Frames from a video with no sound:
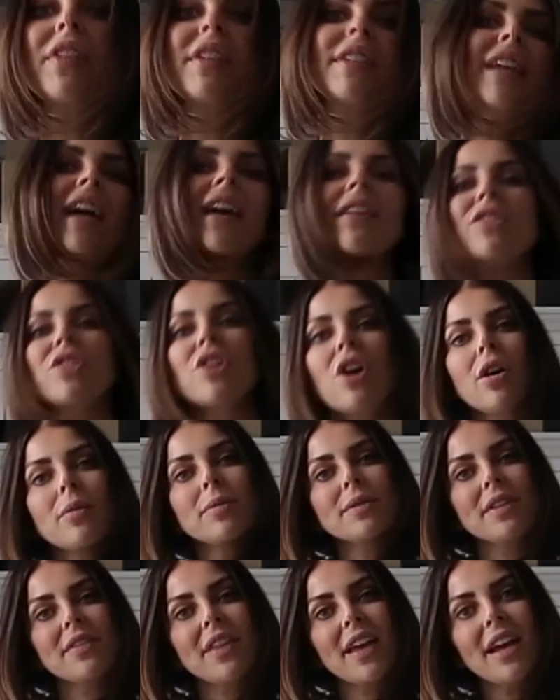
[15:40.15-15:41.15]
the tank
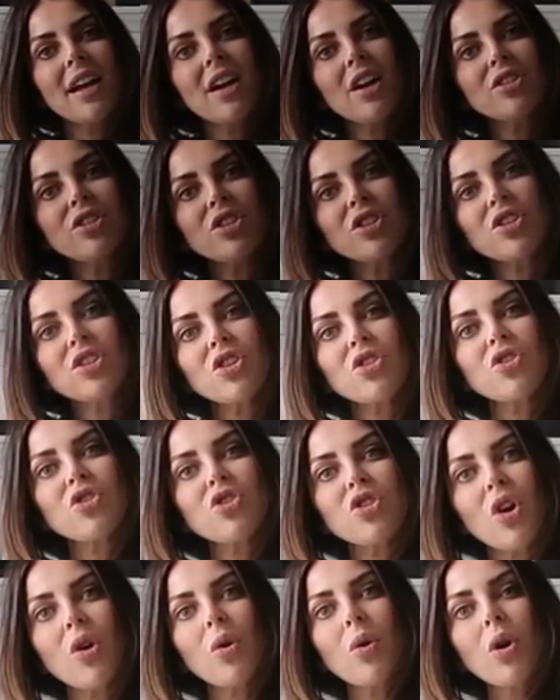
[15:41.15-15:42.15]
tops. They are just
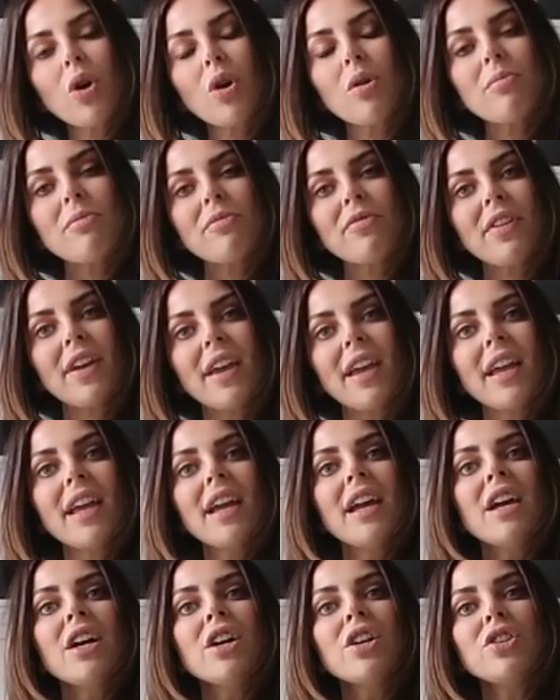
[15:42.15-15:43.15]
so comfy
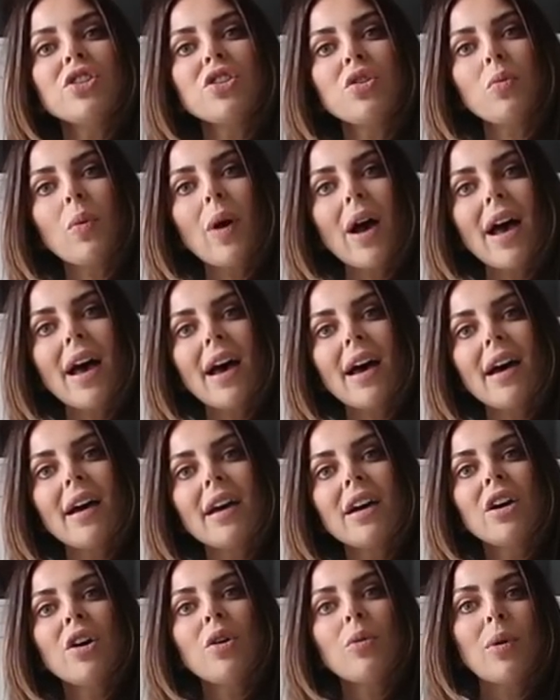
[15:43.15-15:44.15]
to wear
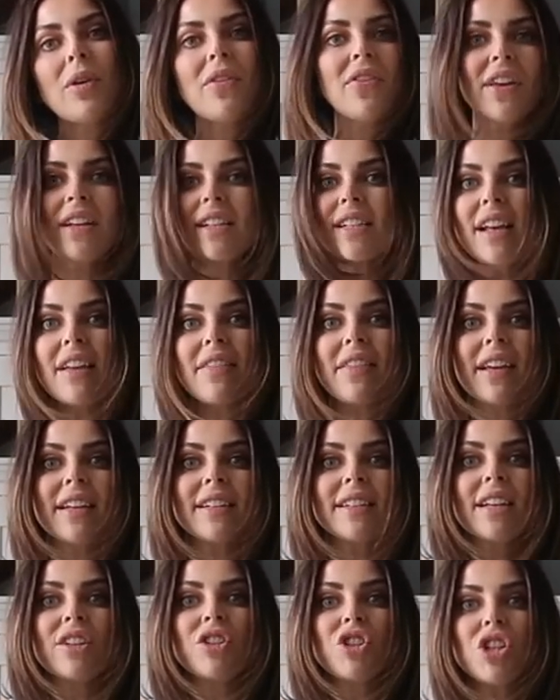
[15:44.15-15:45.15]
with things like
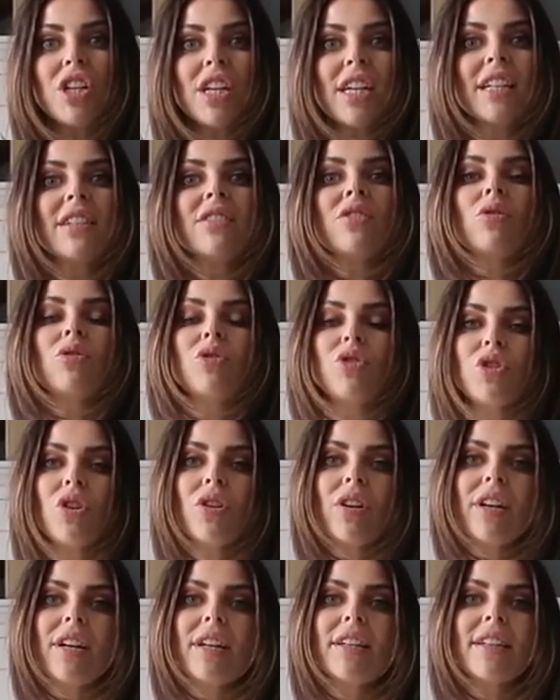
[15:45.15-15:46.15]
this, like jeans or
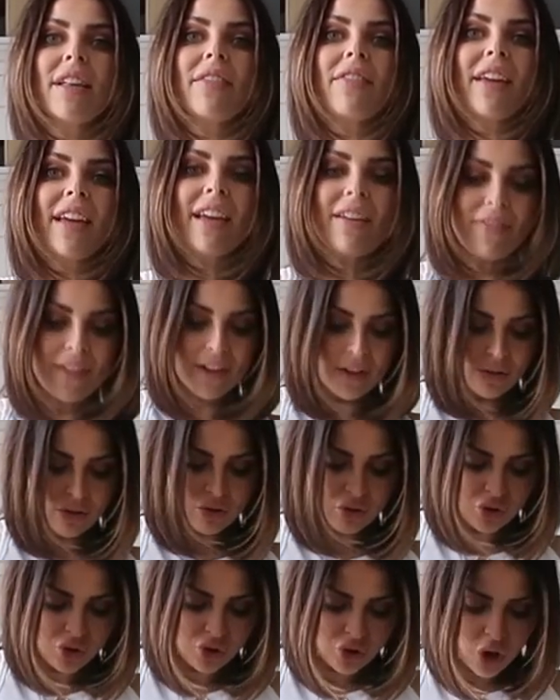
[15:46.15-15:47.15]
joggers. They feel
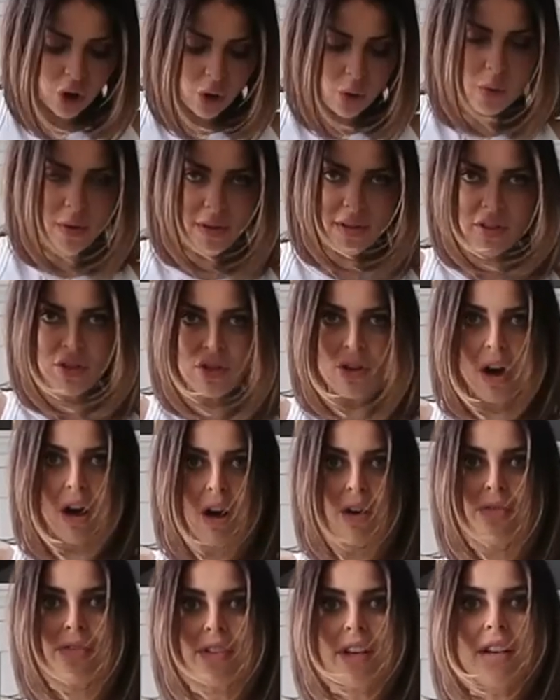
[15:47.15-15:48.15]
so
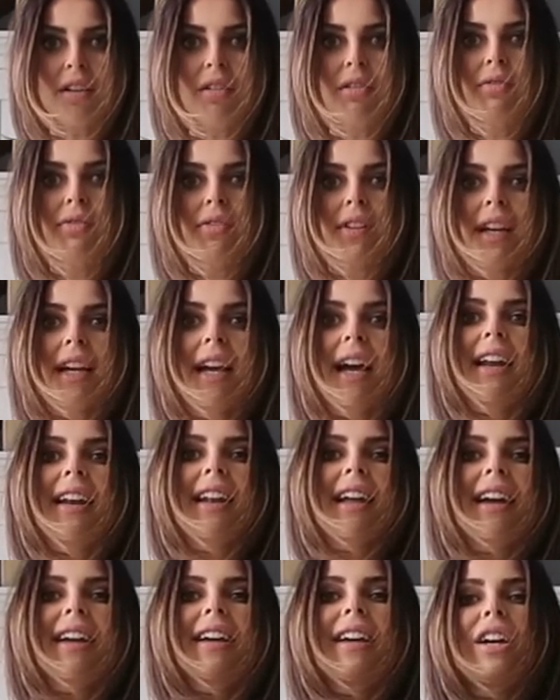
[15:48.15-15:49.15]
soft and lovely and
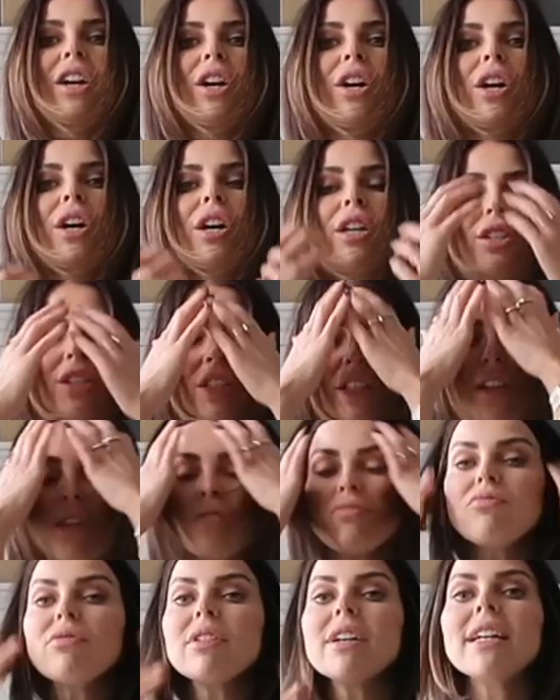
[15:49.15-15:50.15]
like just
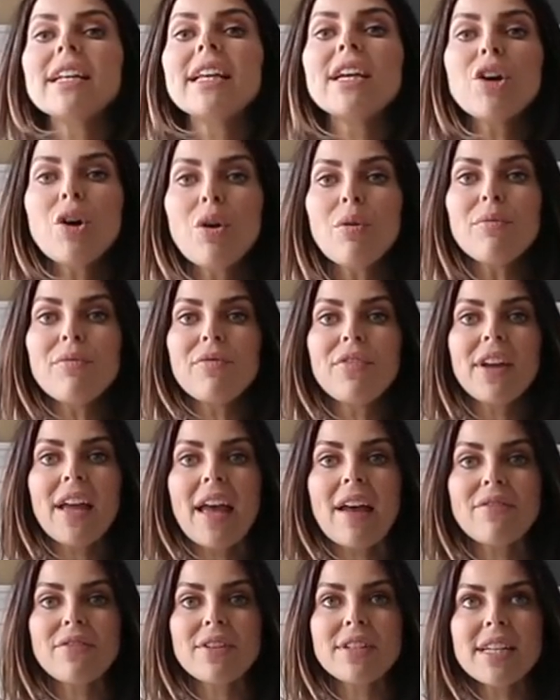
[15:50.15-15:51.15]
a really comfy
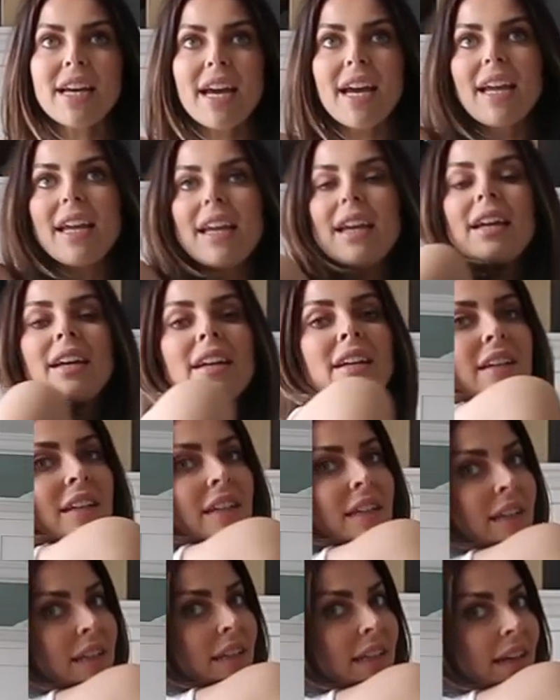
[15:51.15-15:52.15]
everyday
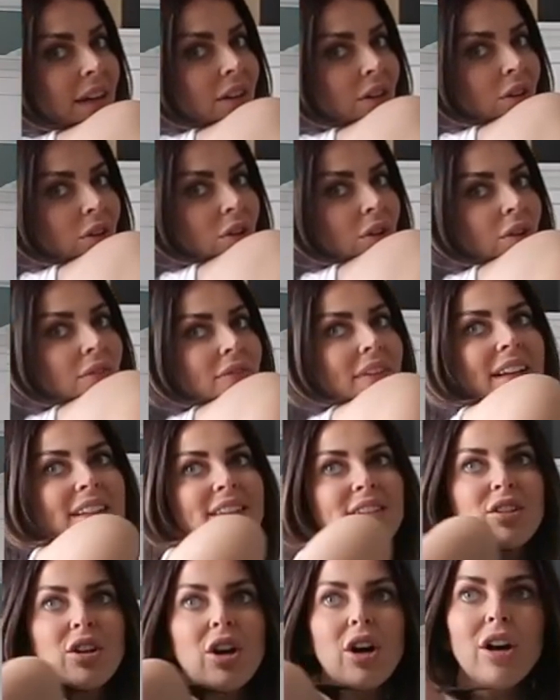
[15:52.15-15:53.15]
little
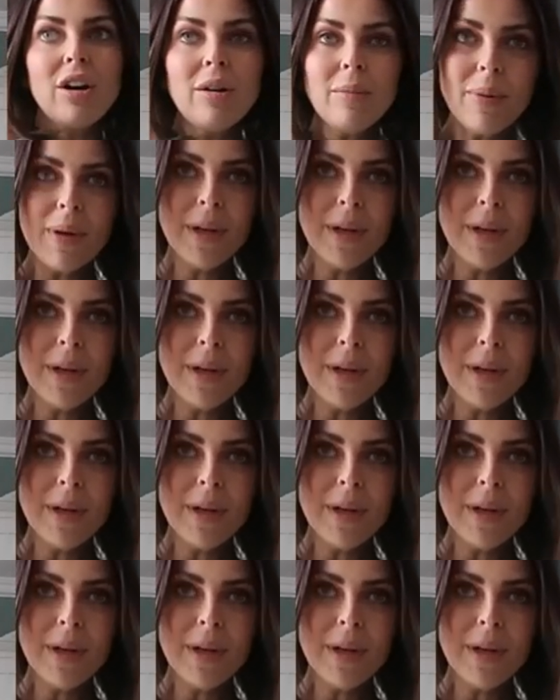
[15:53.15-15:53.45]
vest top.